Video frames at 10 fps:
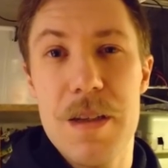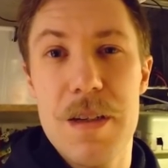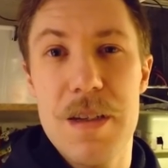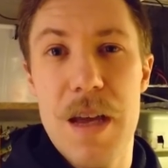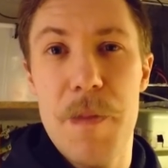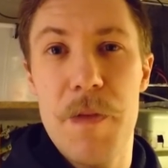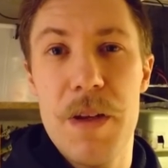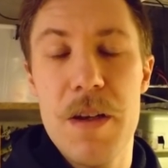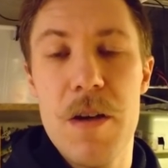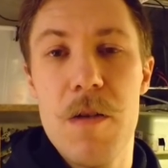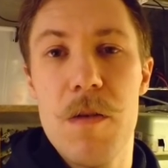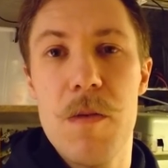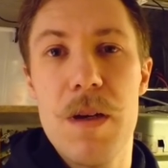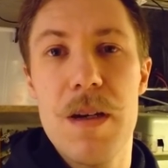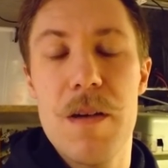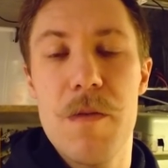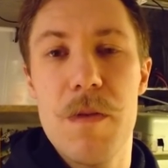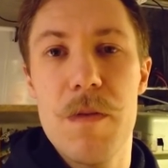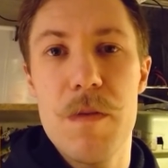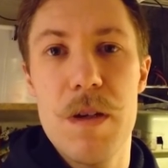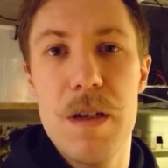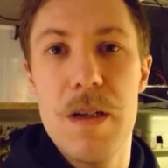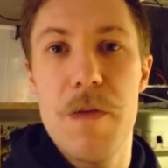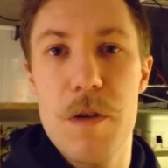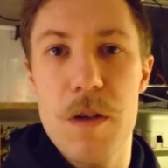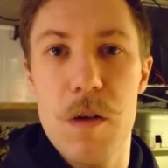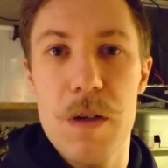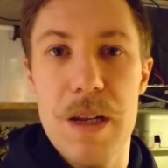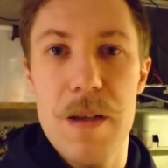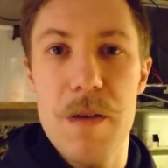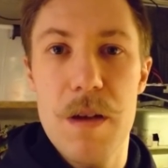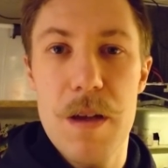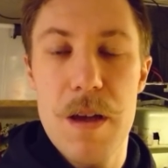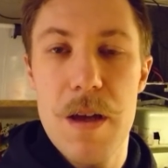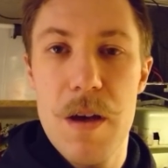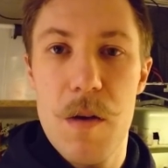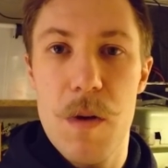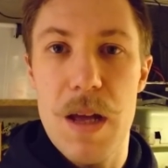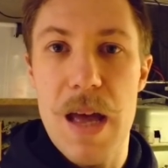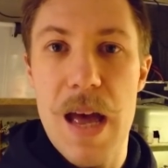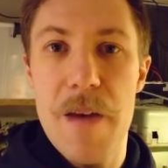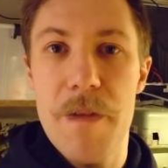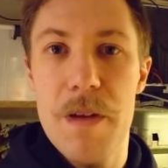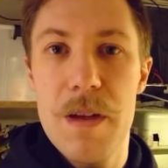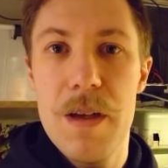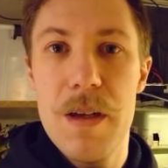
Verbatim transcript: in this example video where we first look at what I have.